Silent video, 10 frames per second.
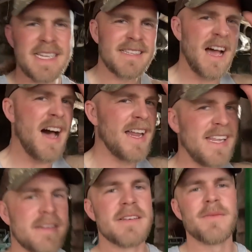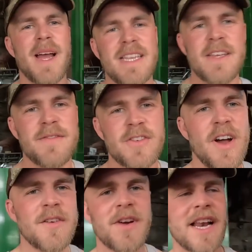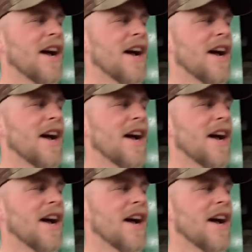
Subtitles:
disheartening when you've tried really